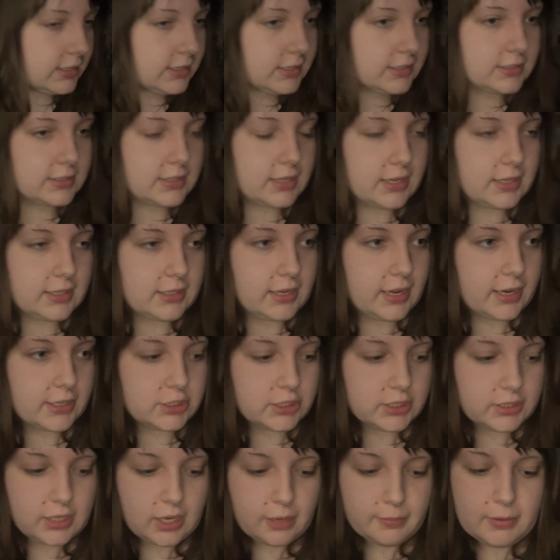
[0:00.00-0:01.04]
Yeah, it actually
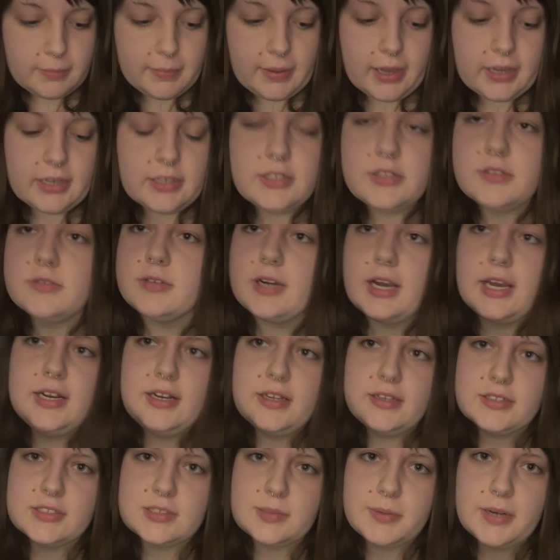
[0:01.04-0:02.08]
got me back into writing,
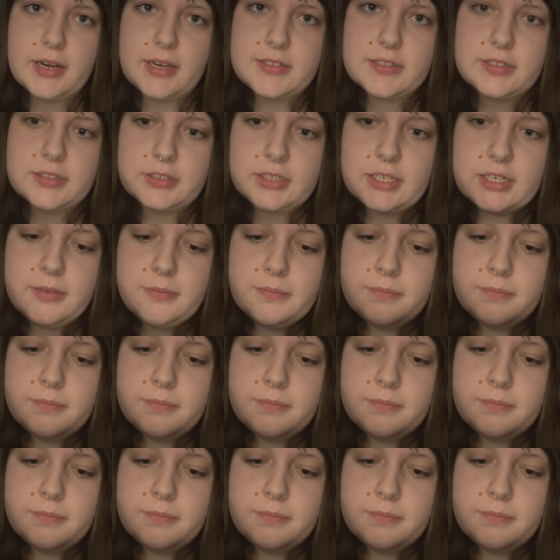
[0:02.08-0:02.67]
surprisingly.